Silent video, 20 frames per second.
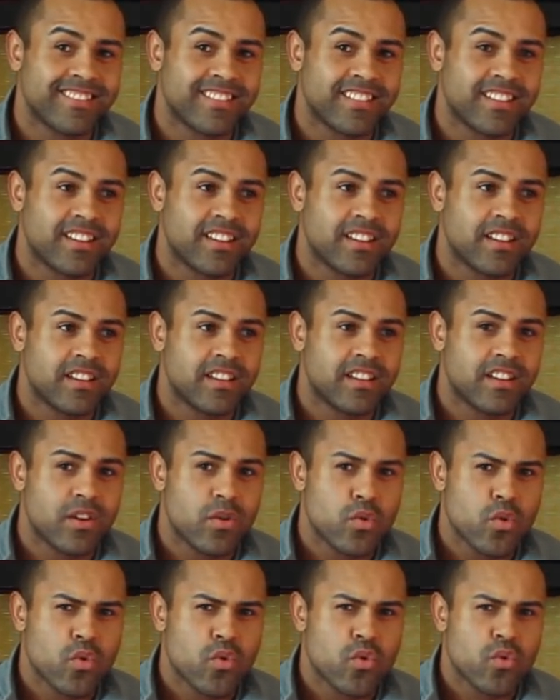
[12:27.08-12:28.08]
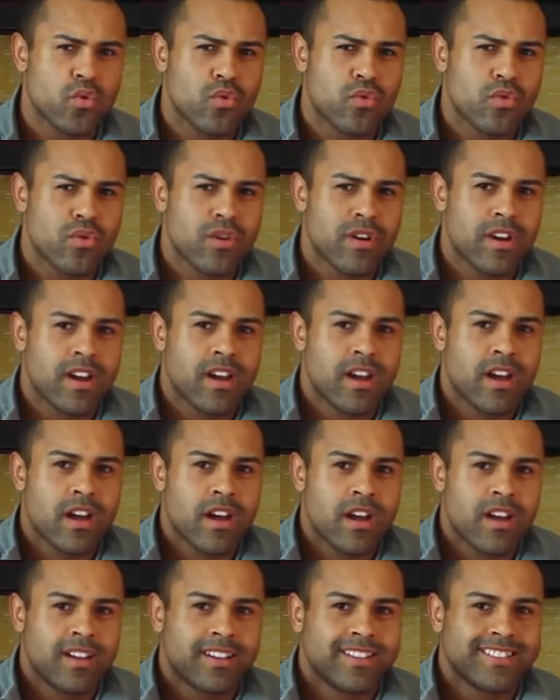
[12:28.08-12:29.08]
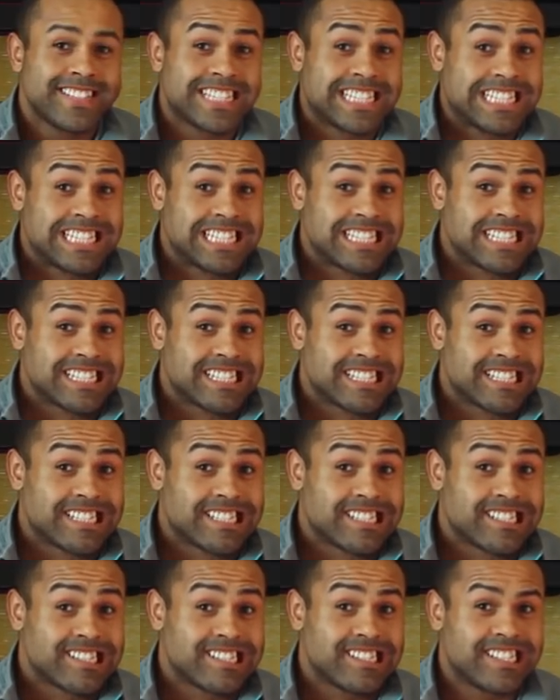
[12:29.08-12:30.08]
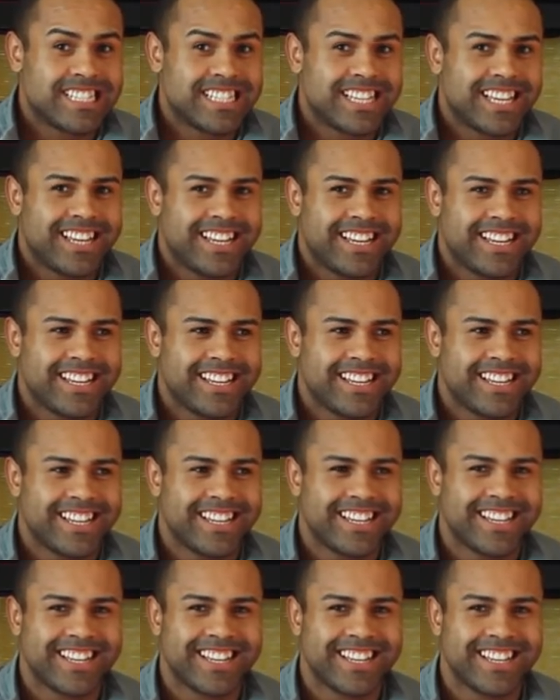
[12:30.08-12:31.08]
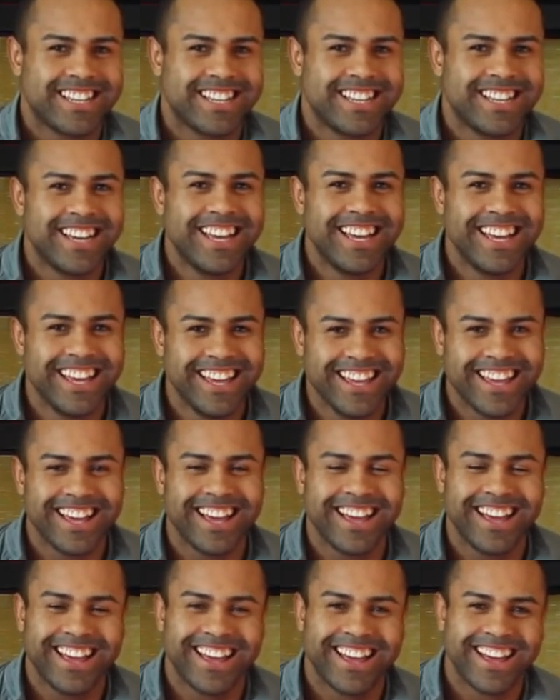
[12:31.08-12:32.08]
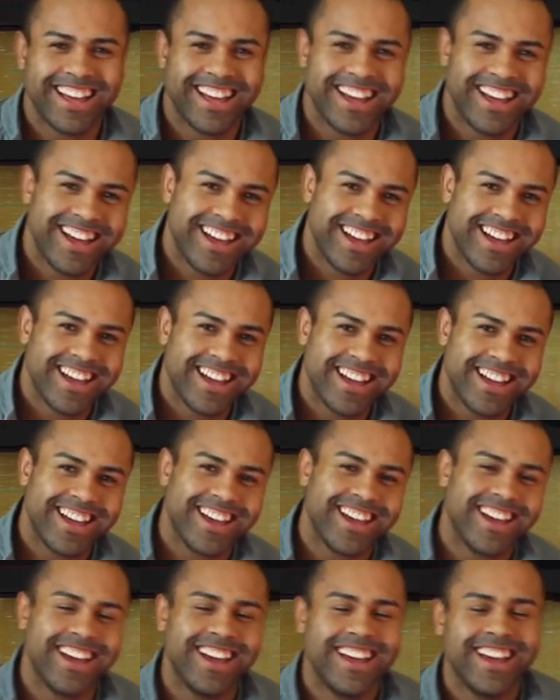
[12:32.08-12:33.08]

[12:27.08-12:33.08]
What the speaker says: (silent)